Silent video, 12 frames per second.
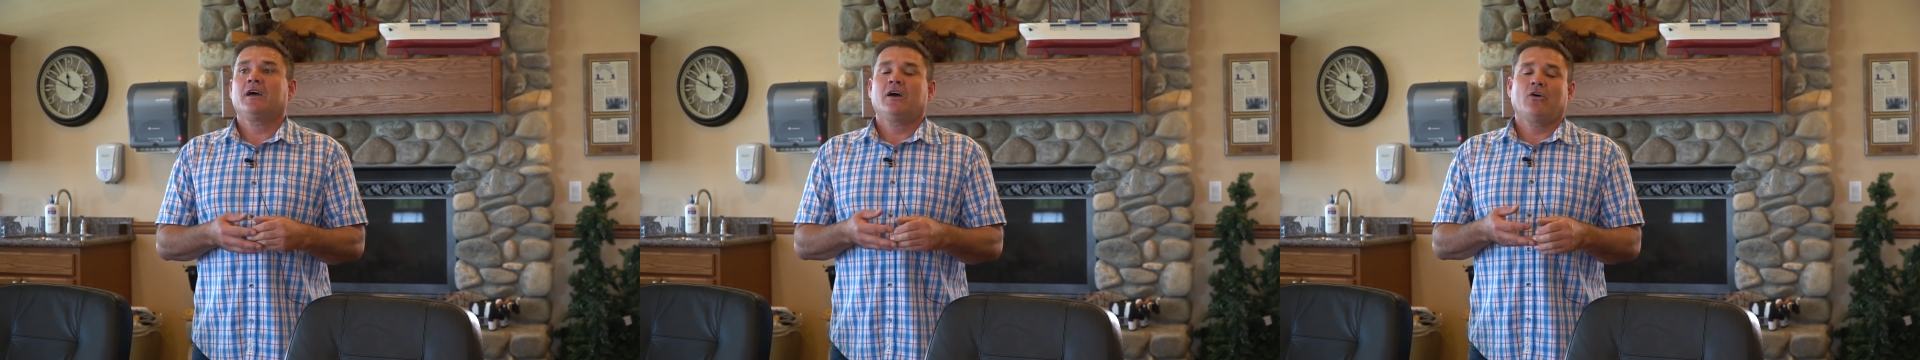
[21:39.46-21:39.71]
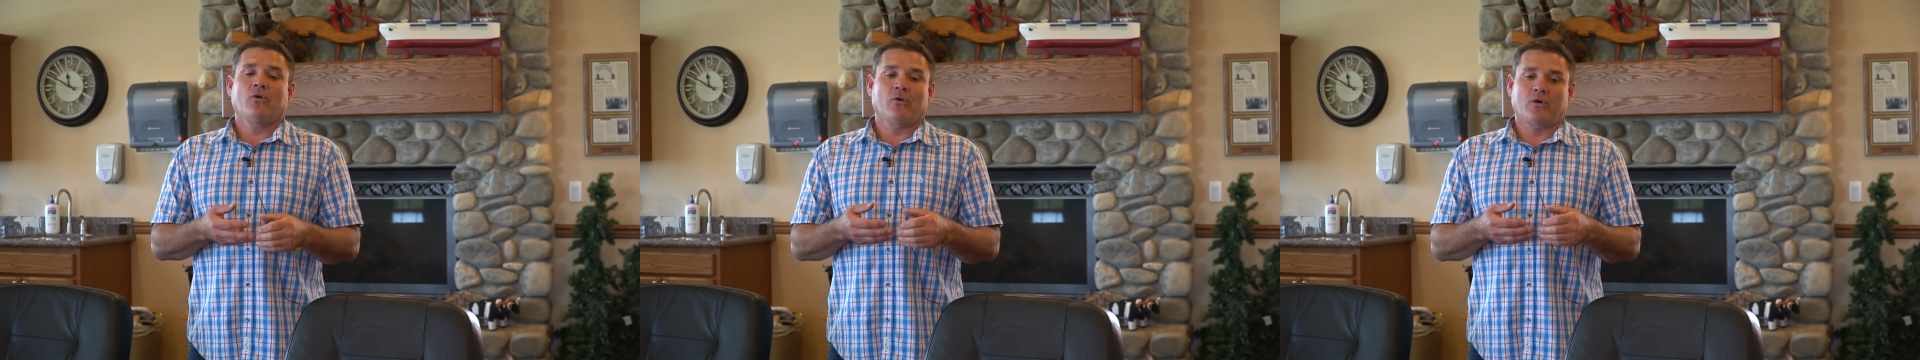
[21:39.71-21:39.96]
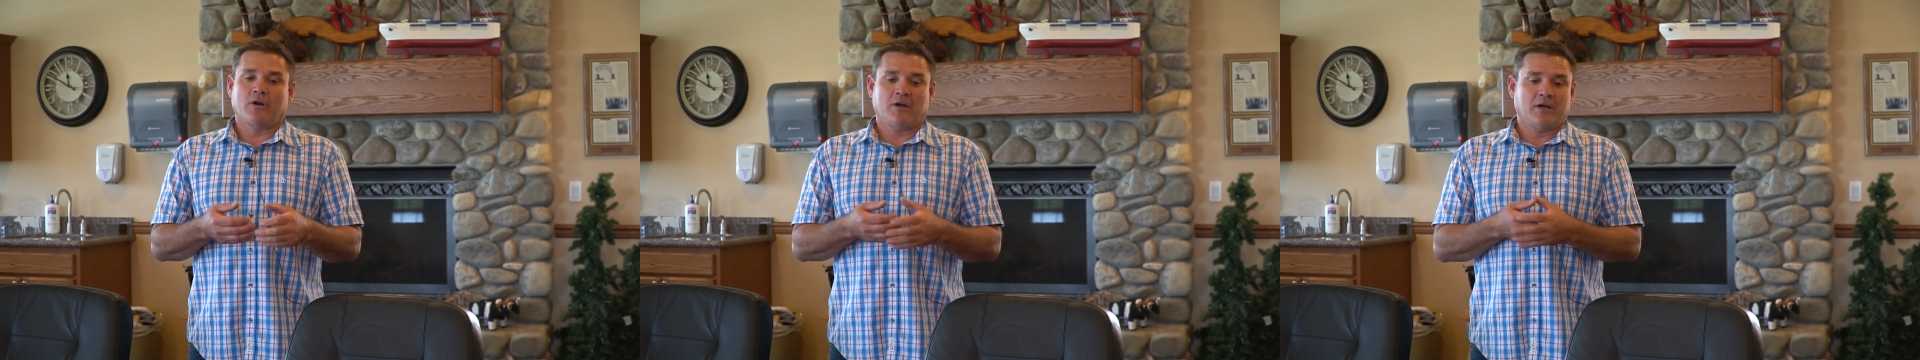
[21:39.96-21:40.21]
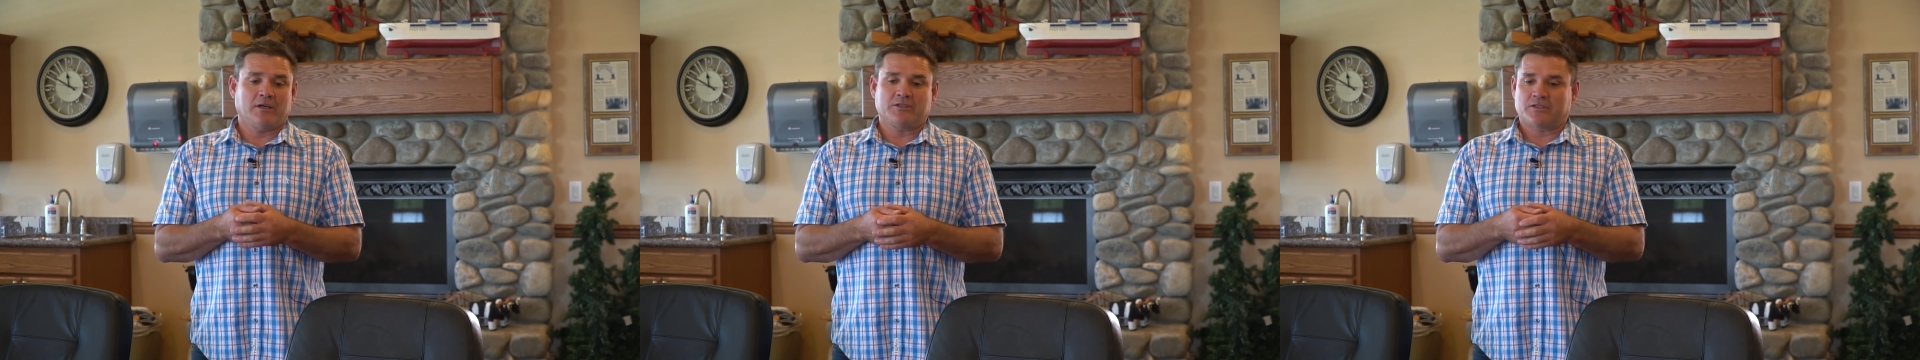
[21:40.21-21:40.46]

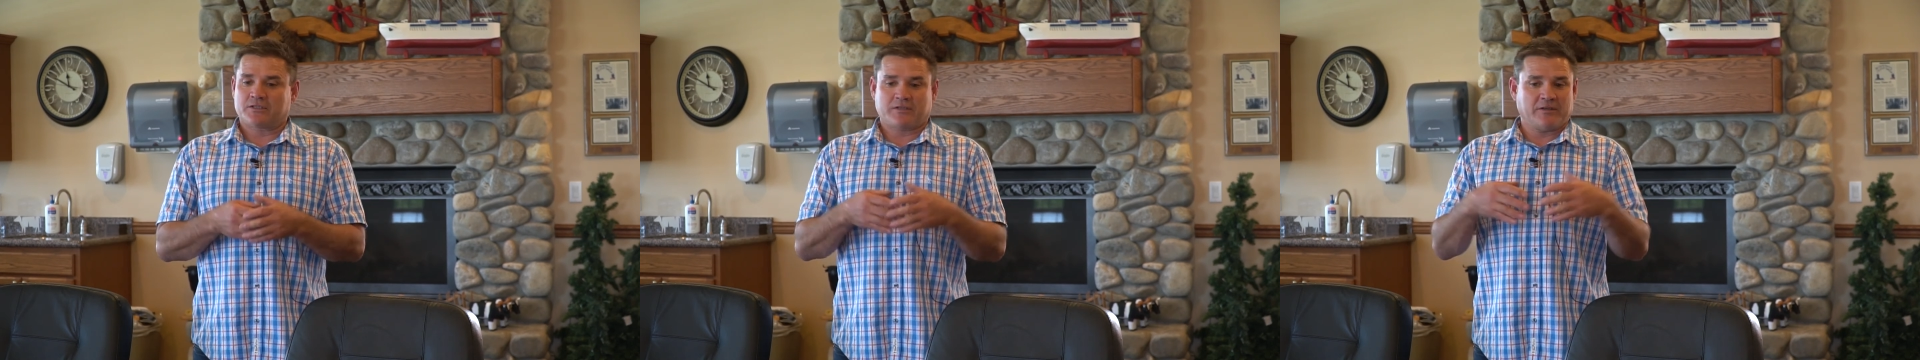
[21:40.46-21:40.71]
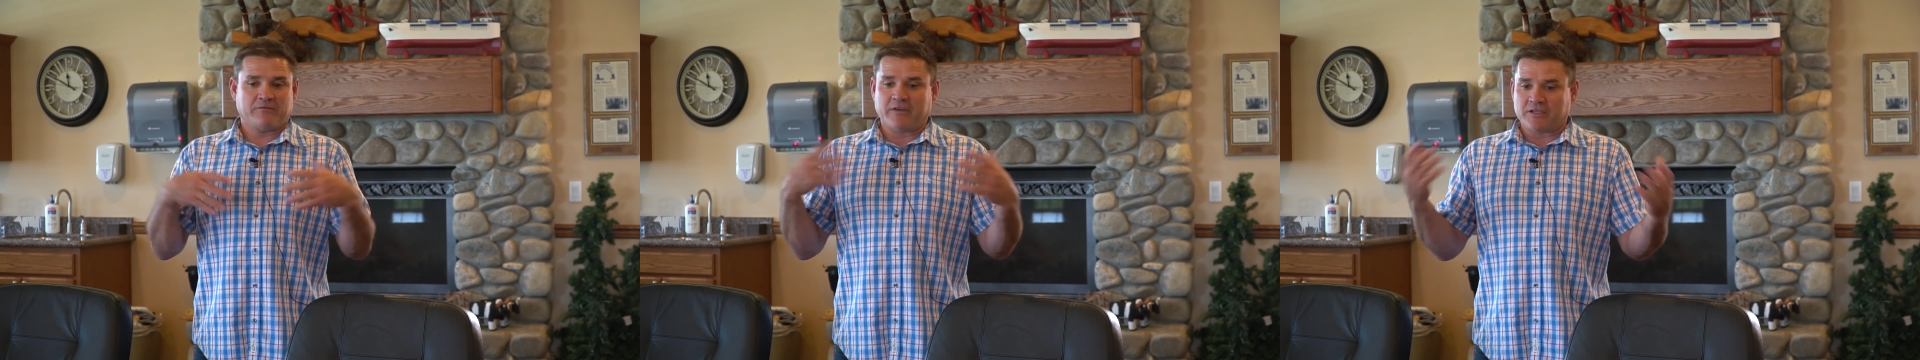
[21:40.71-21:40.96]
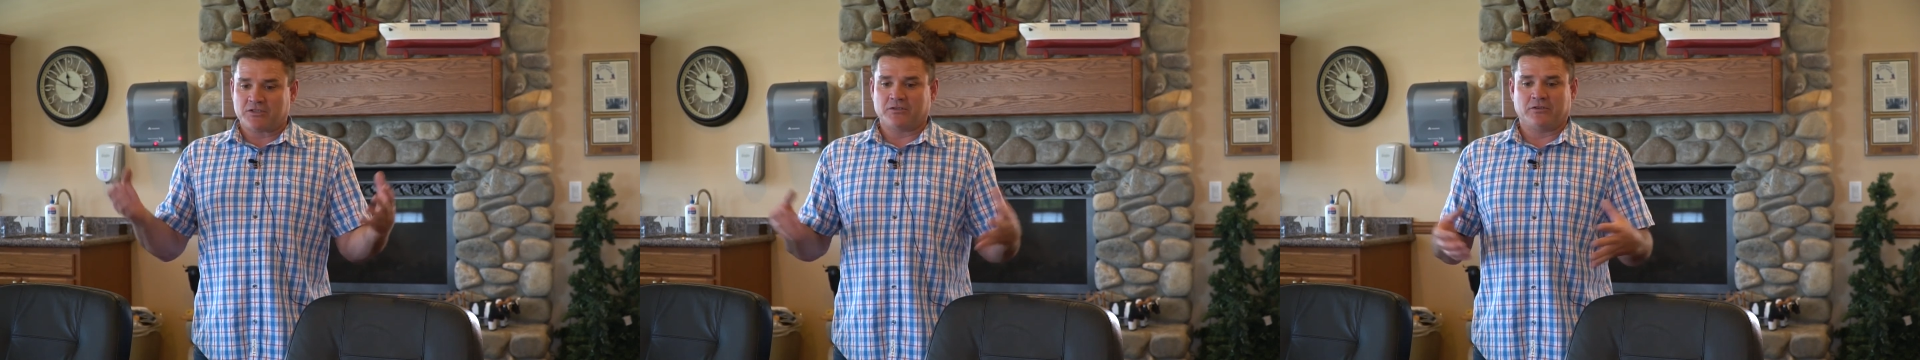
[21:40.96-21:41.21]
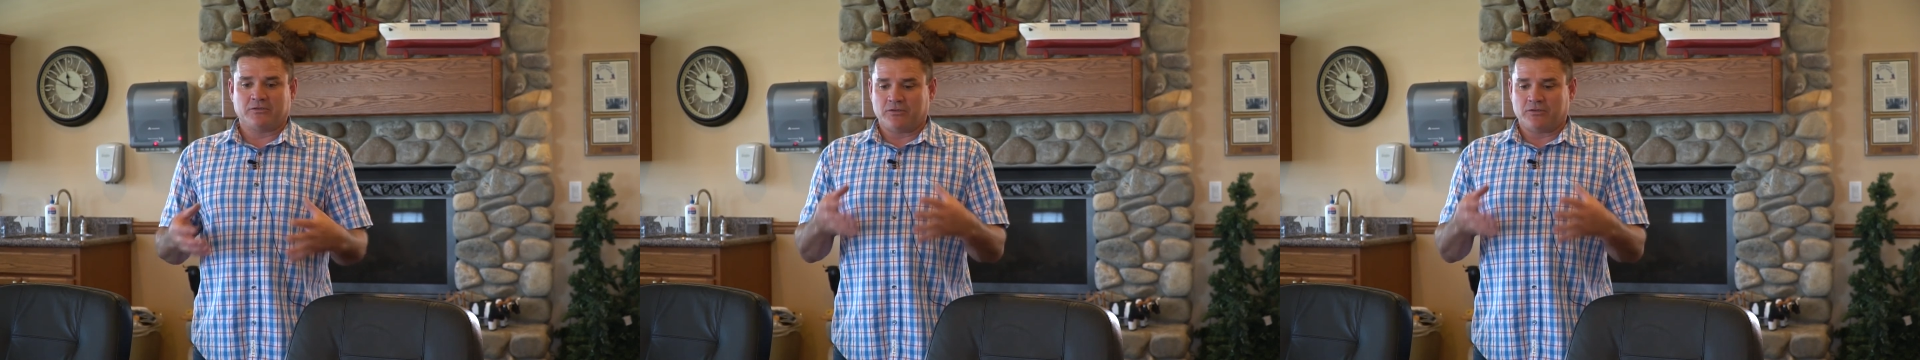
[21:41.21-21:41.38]
or just conventional,